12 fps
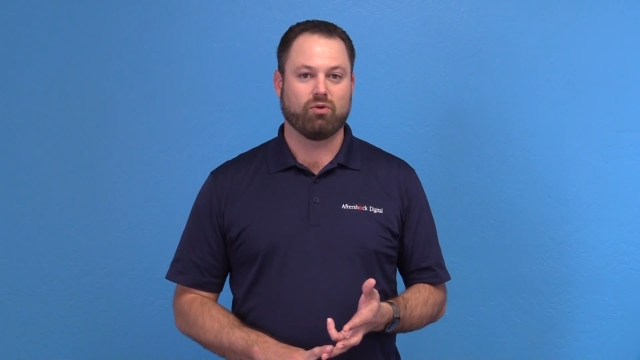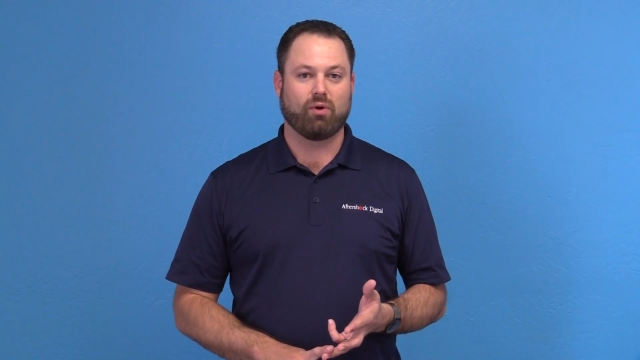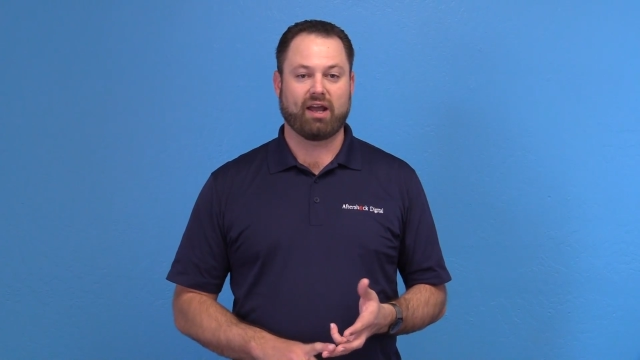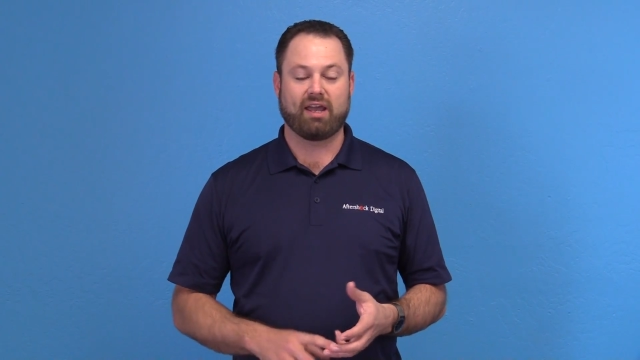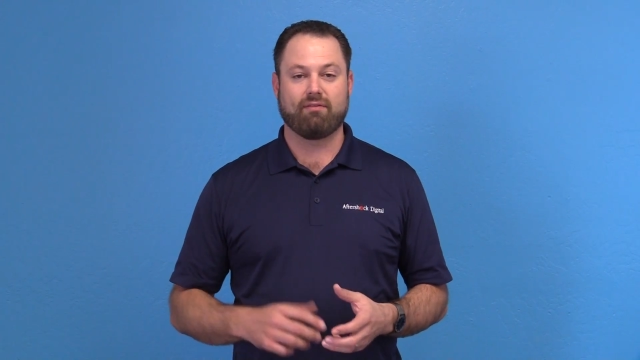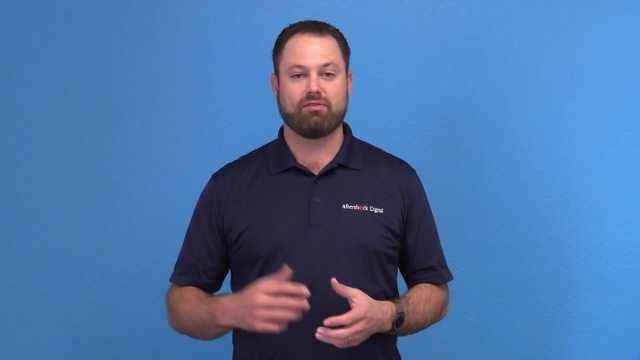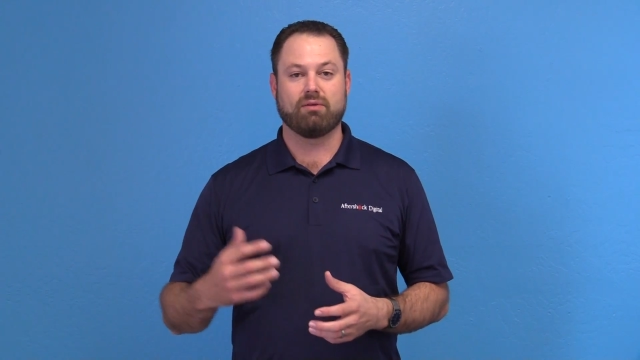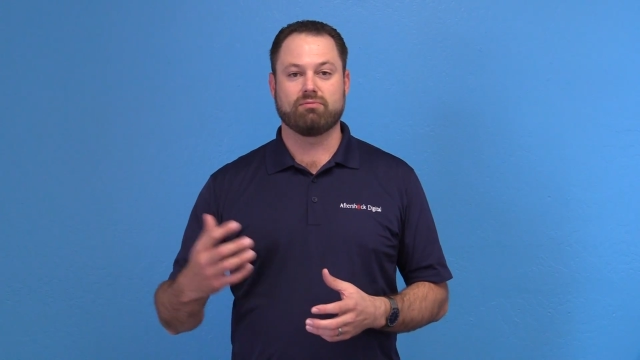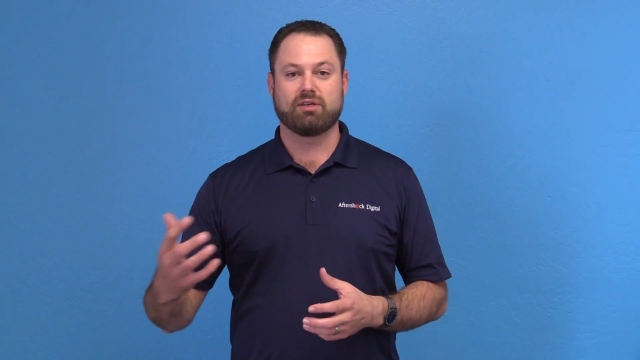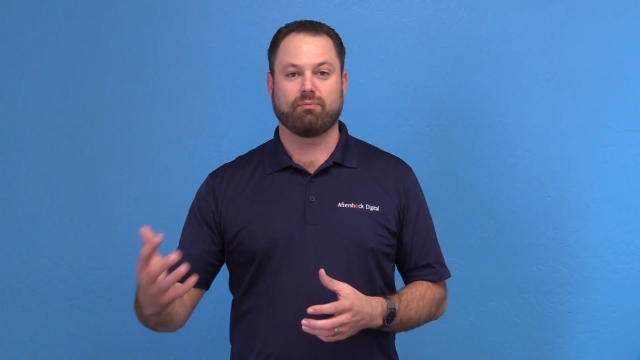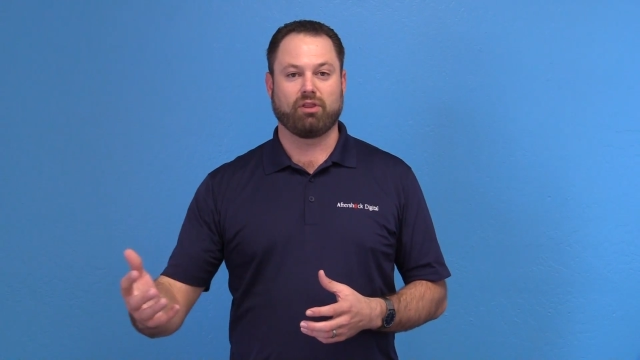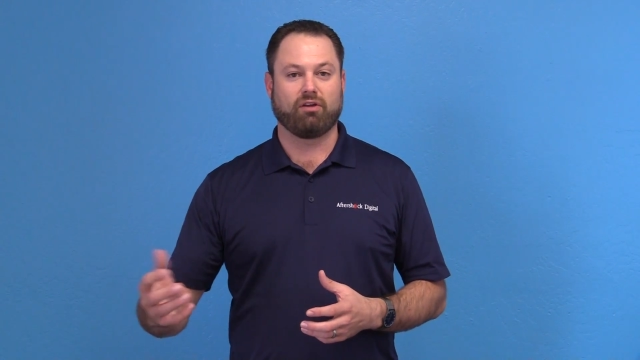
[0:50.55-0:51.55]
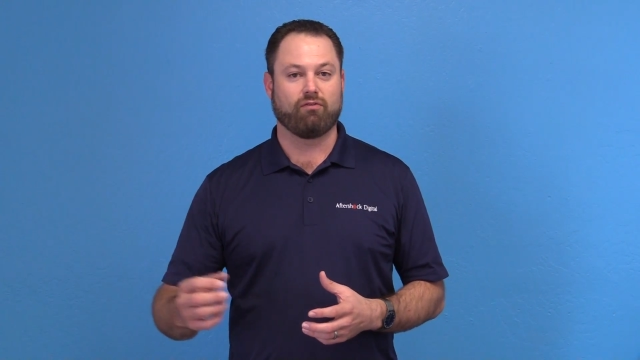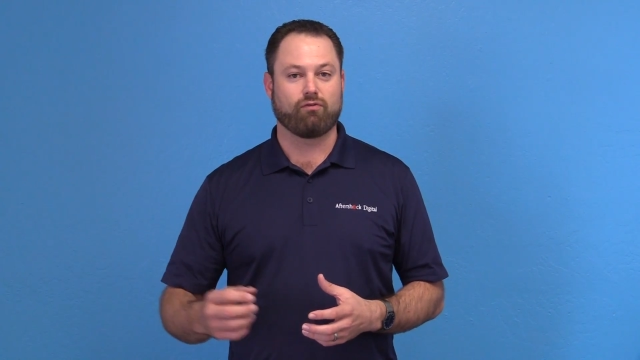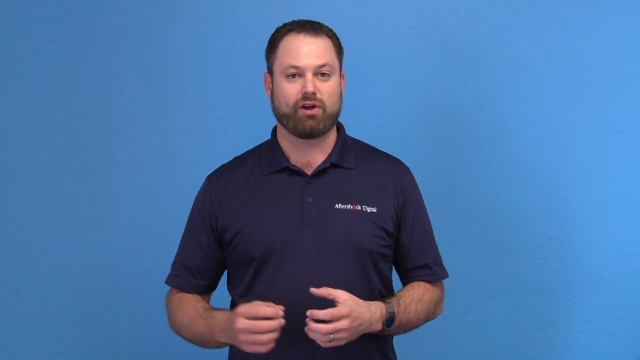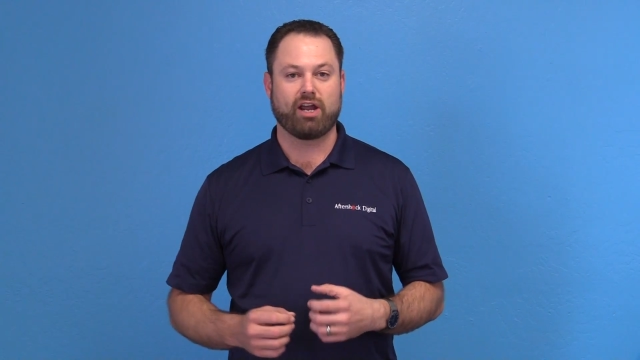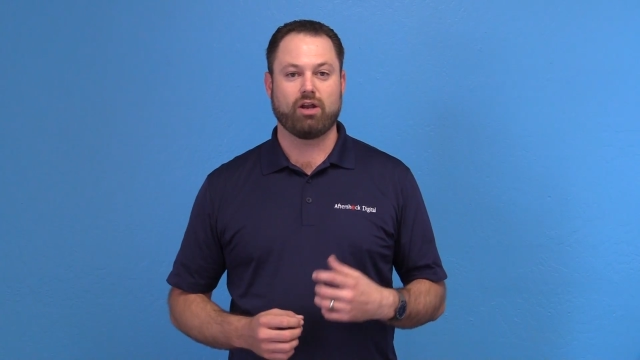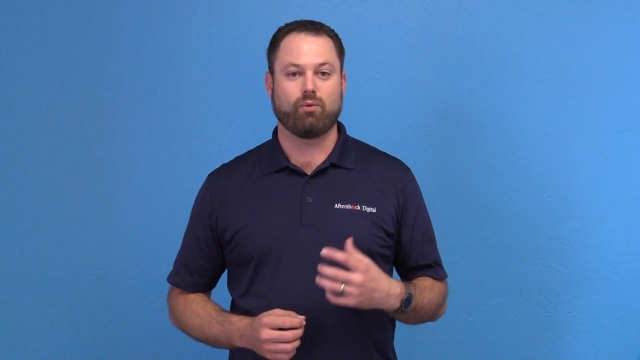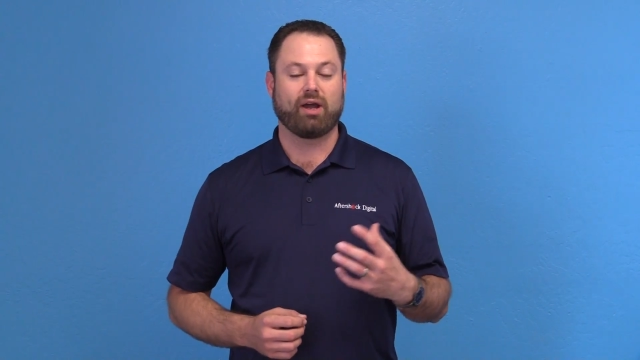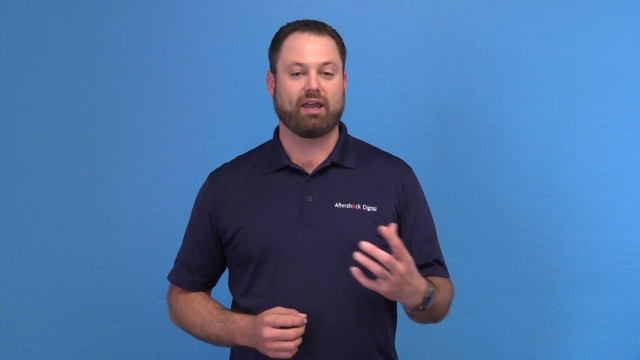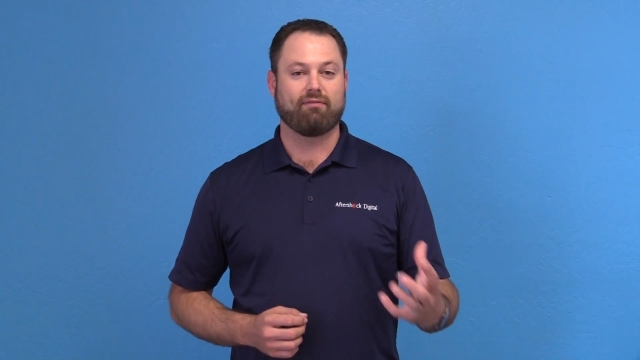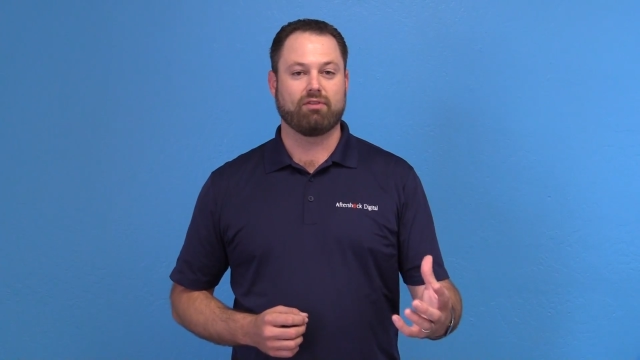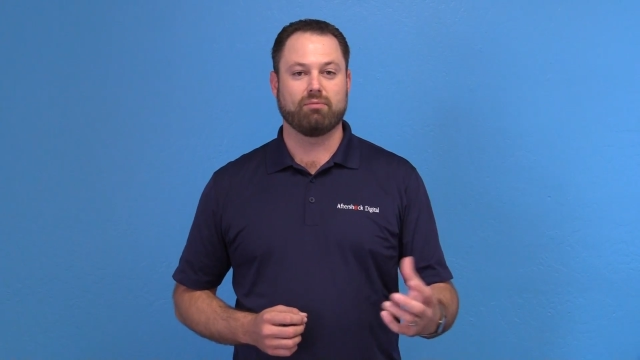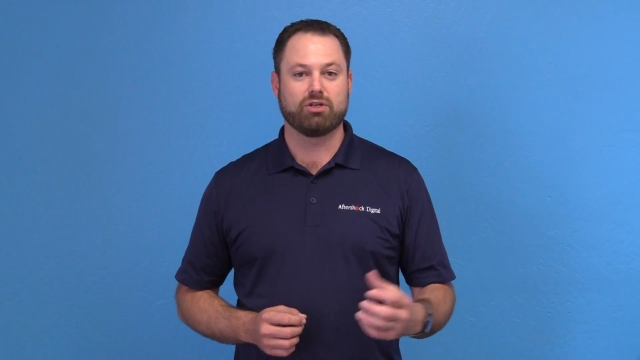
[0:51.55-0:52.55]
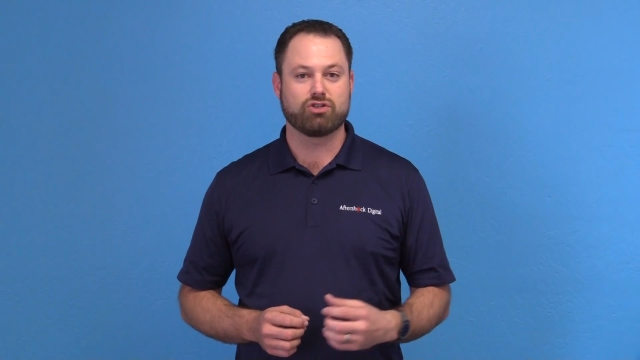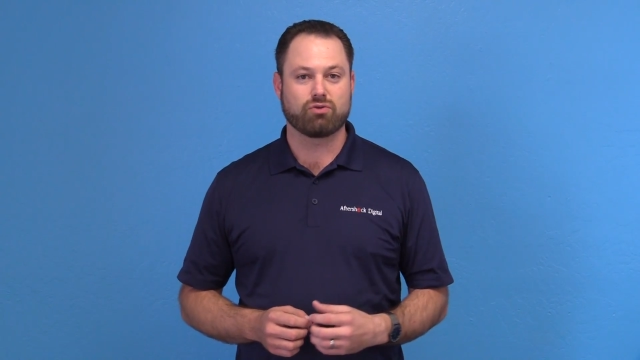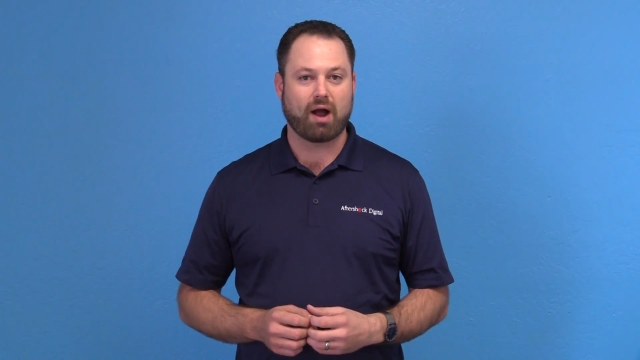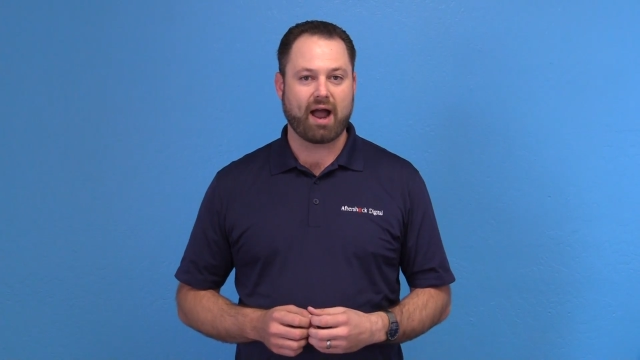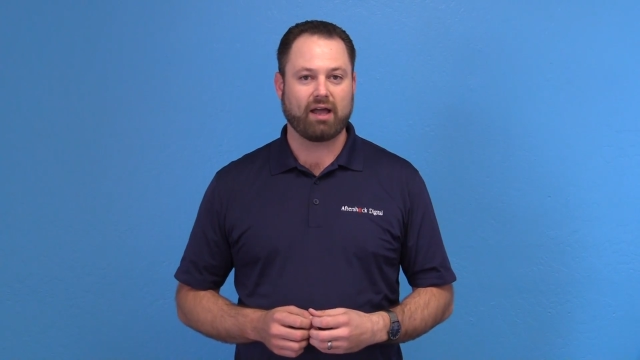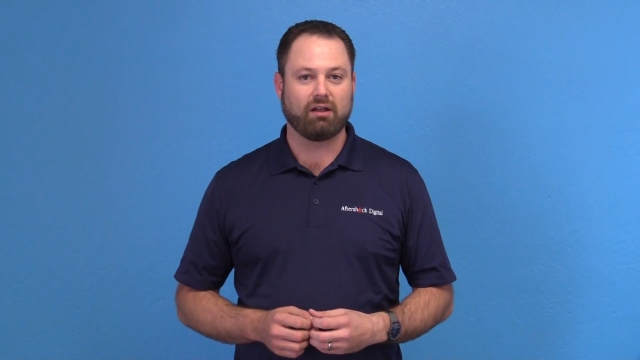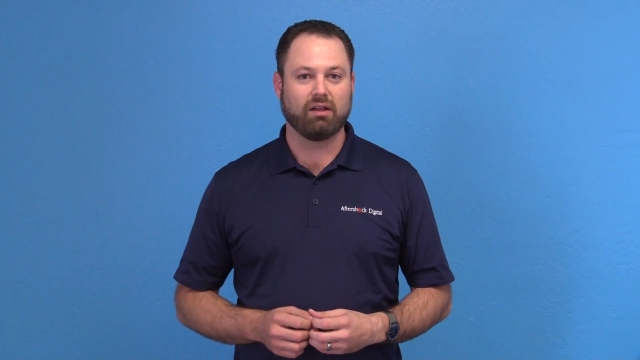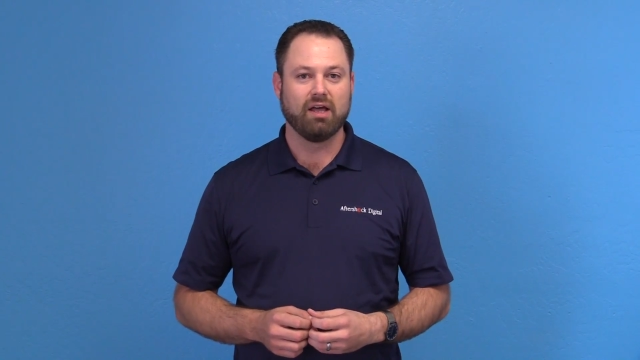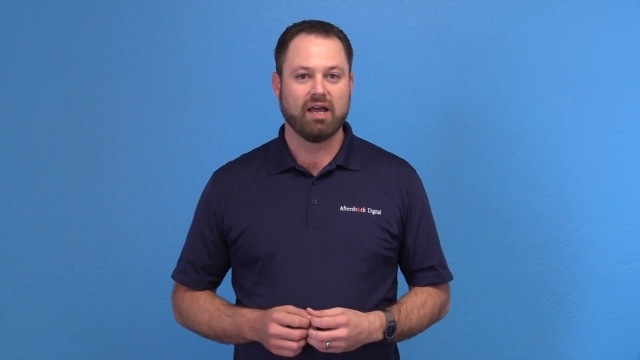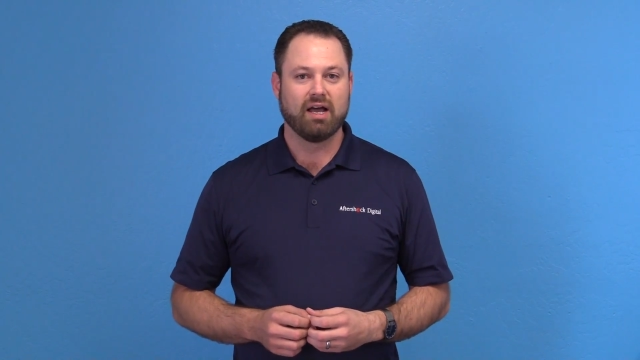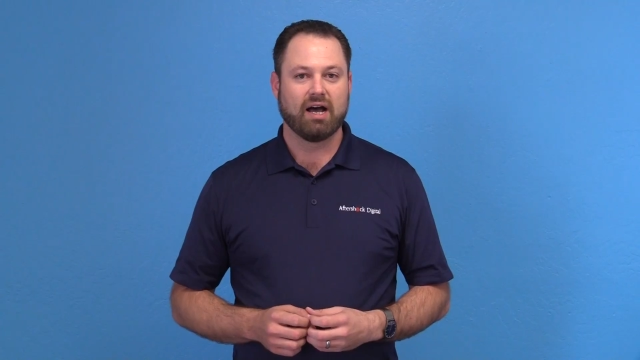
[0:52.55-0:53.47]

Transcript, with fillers: Do I give them something free? Do I give them a trial?